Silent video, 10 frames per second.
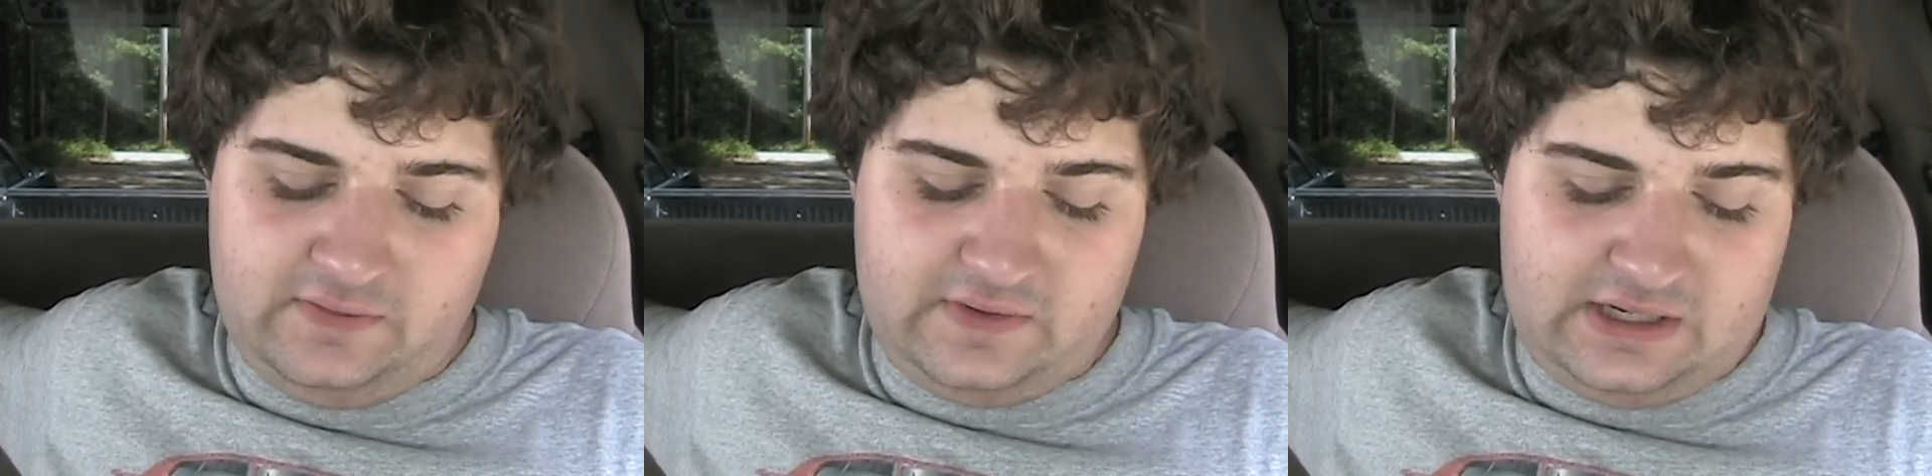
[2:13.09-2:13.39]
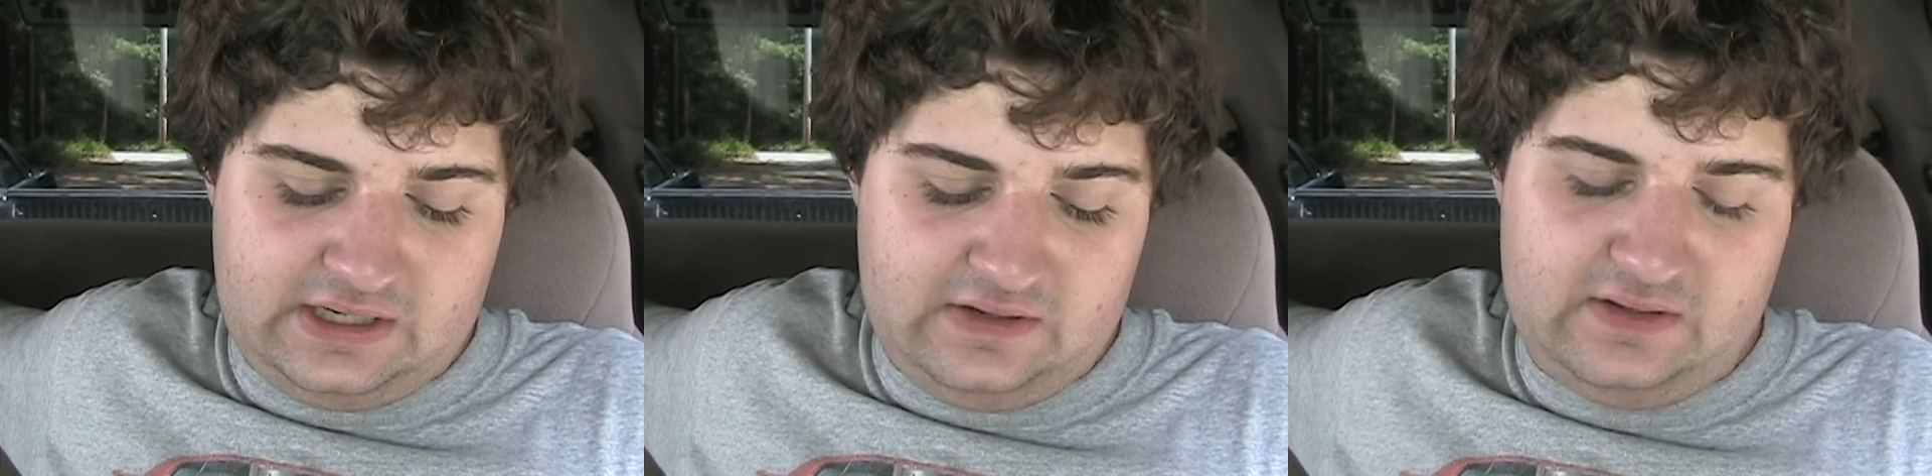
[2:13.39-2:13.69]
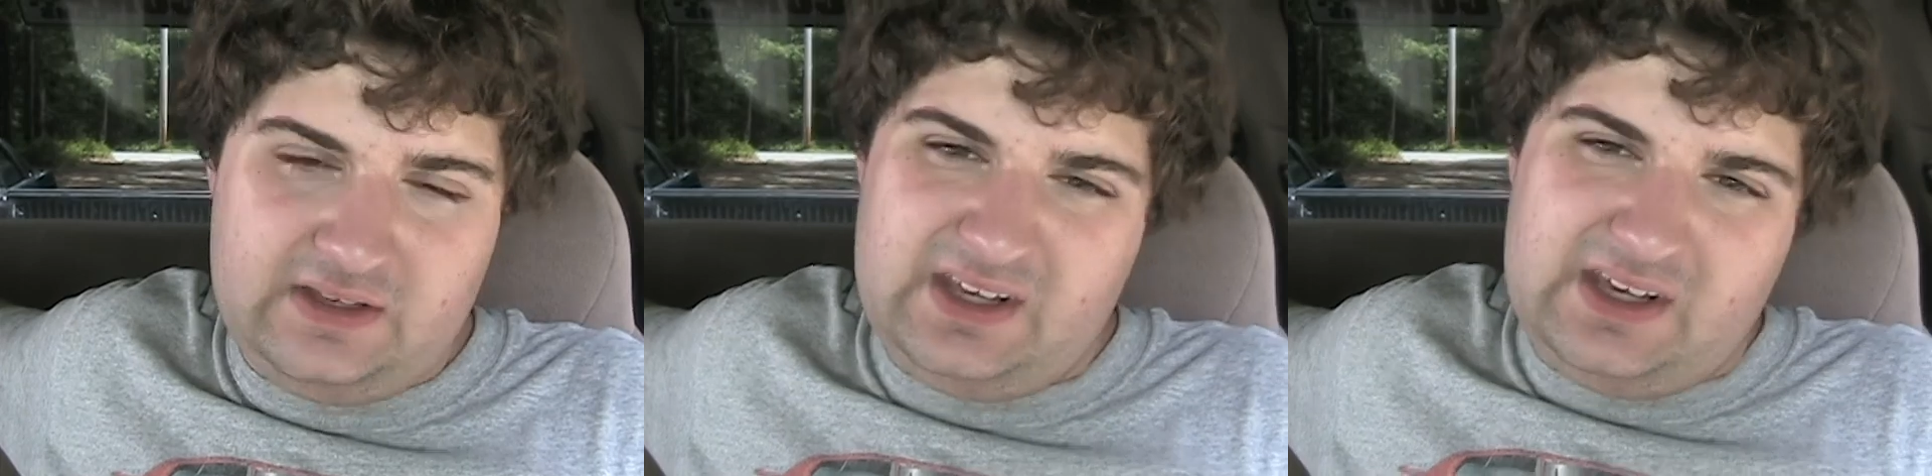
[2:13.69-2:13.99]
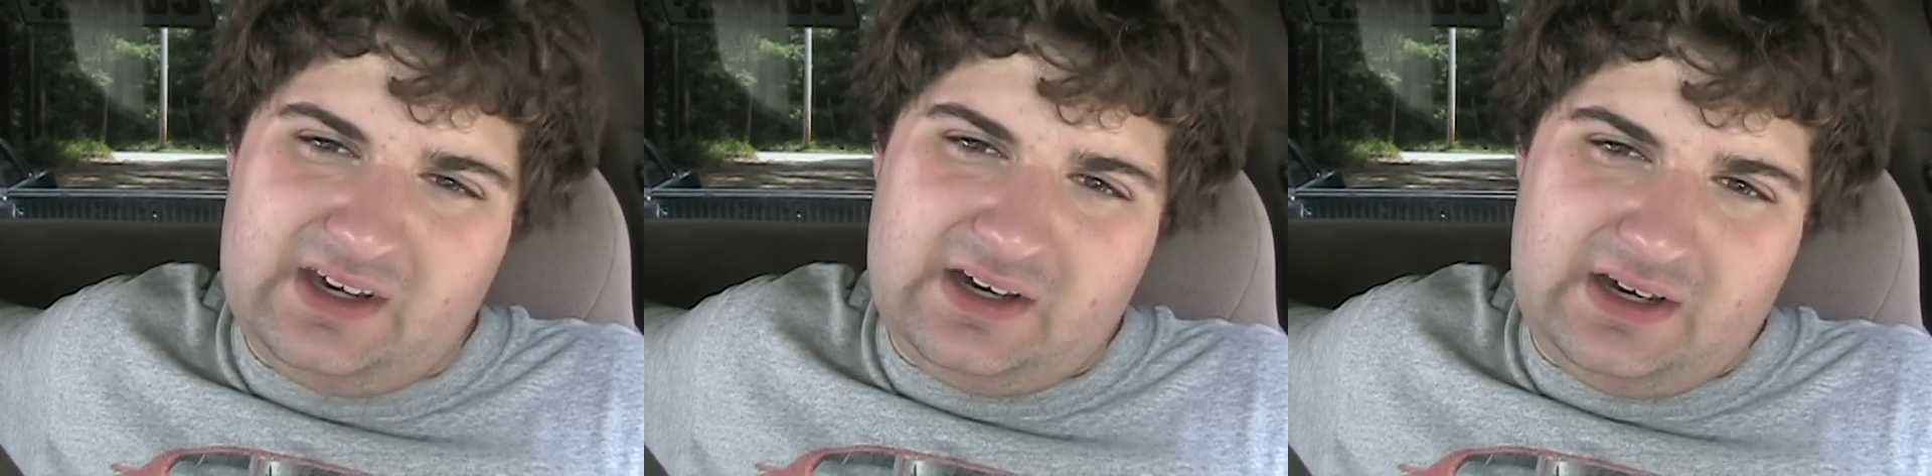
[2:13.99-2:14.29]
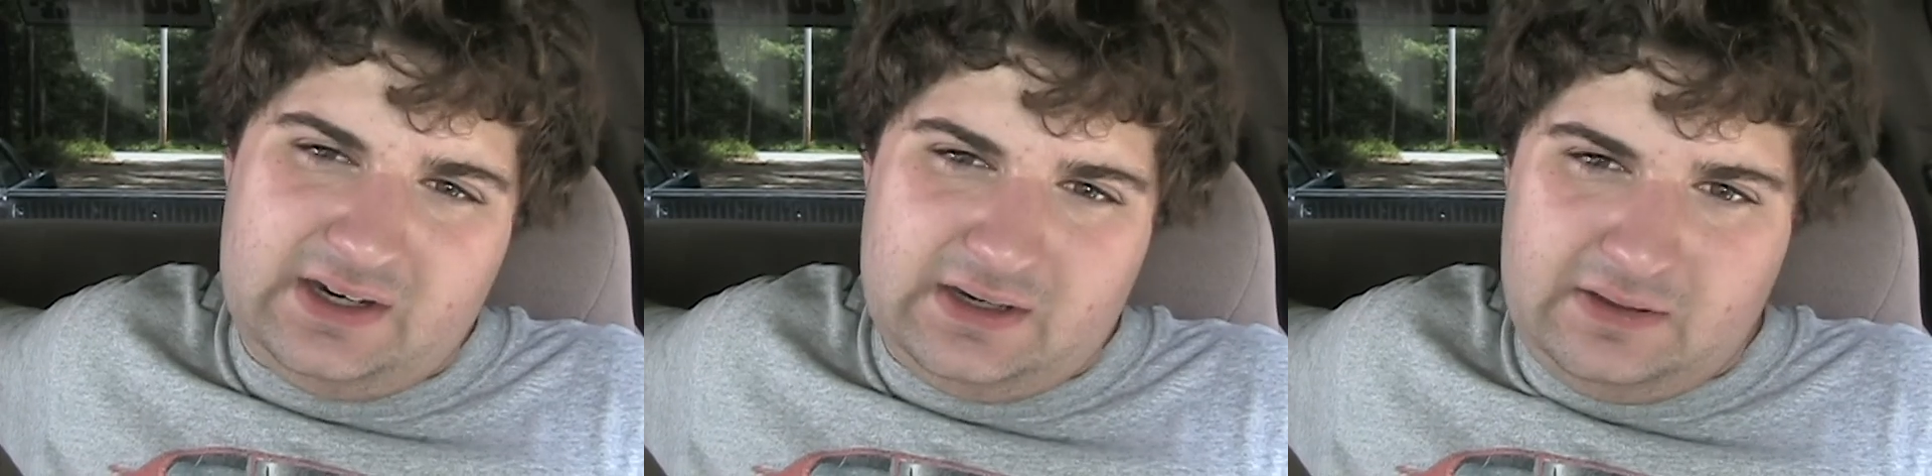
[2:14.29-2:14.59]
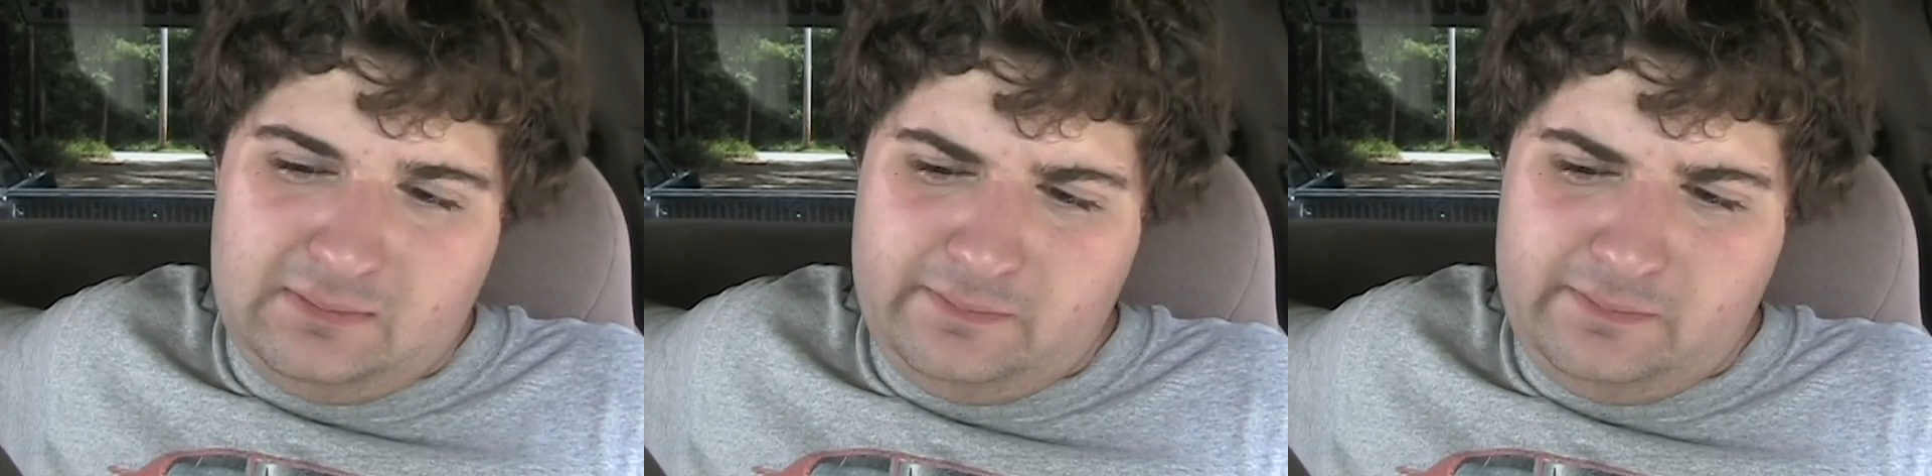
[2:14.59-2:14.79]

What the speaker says: to find, a